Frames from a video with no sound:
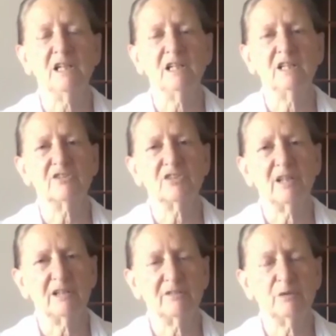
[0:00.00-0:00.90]
is
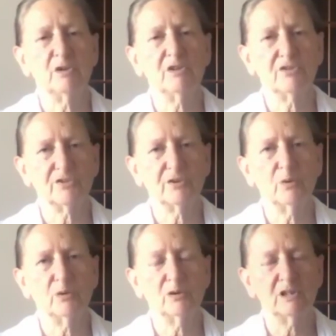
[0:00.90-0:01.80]
everyone's
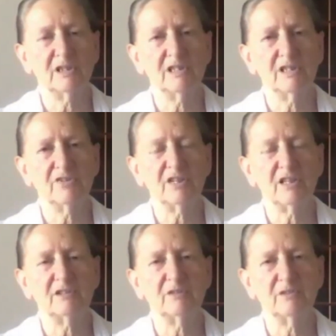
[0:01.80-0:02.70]
soul is at
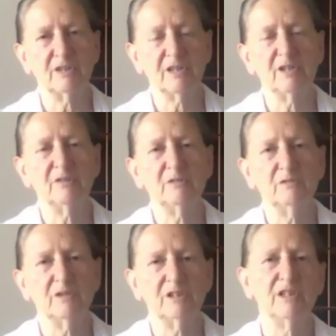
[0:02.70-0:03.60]
a very,
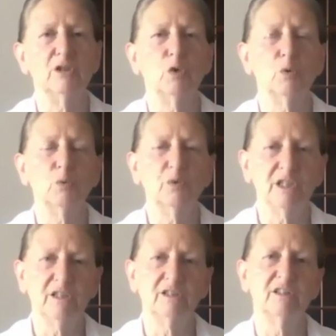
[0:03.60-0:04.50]
very
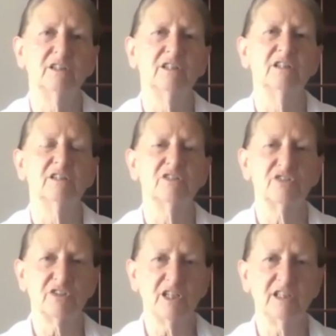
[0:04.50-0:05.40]
weak
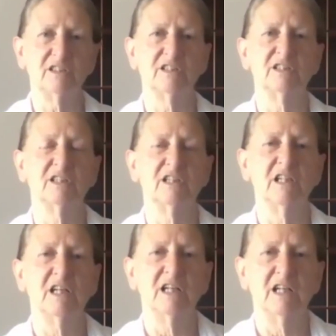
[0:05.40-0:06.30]
state.
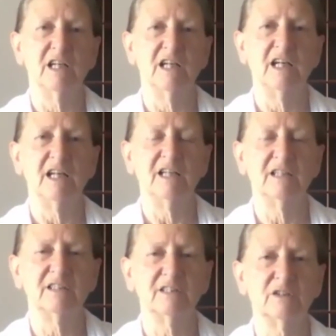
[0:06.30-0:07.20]

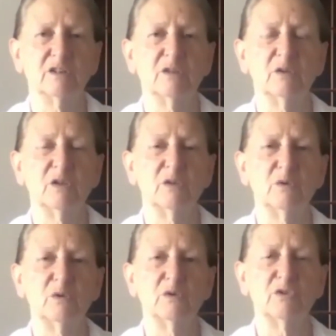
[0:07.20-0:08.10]
And
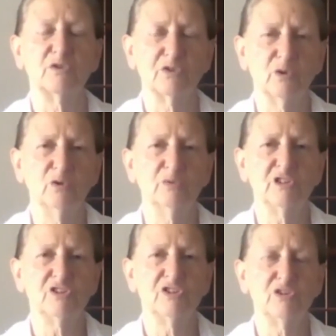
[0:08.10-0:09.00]
a soul
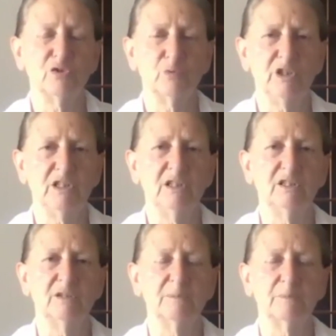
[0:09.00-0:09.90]
which is
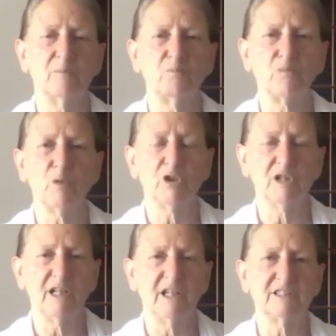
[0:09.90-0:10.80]
weak will
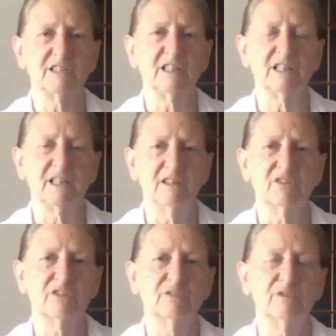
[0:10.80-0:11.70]
act
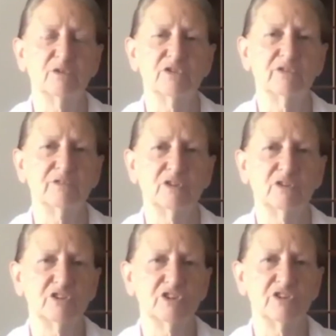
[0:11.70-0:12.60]
against the voice of
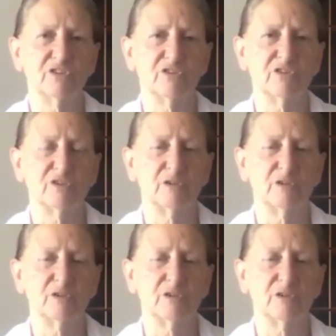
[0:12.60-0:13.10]
conscience.